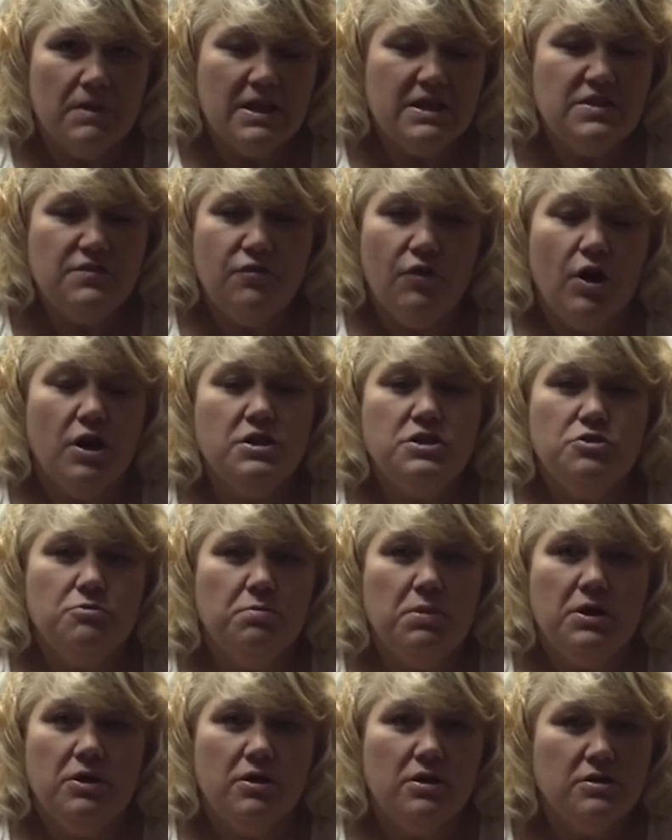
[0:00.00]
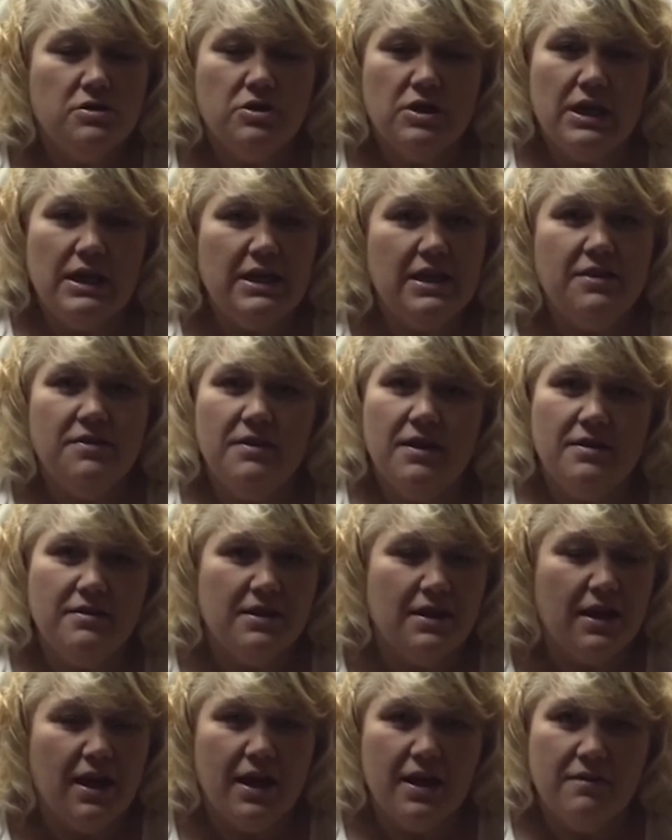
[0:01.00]
it's far superior to anything
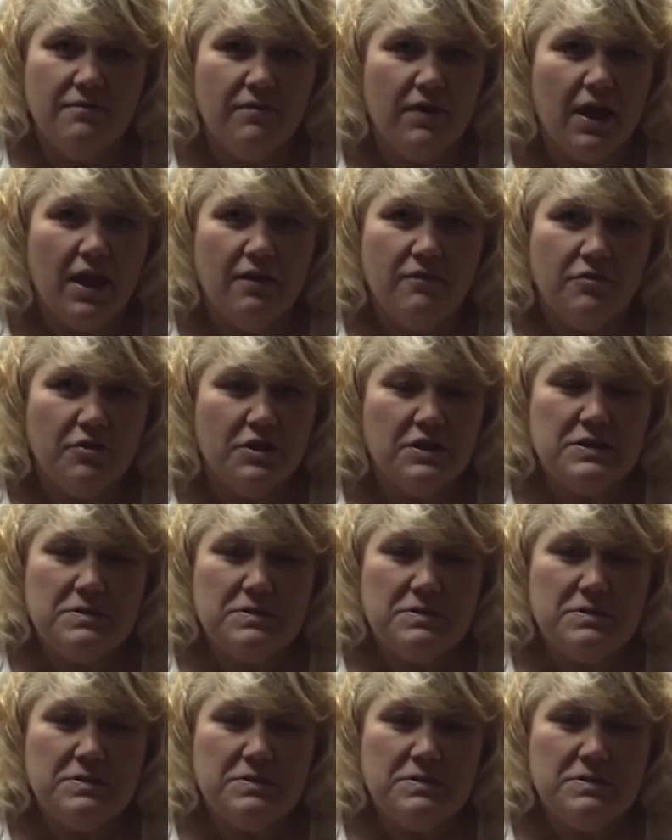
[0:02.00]
that I've ever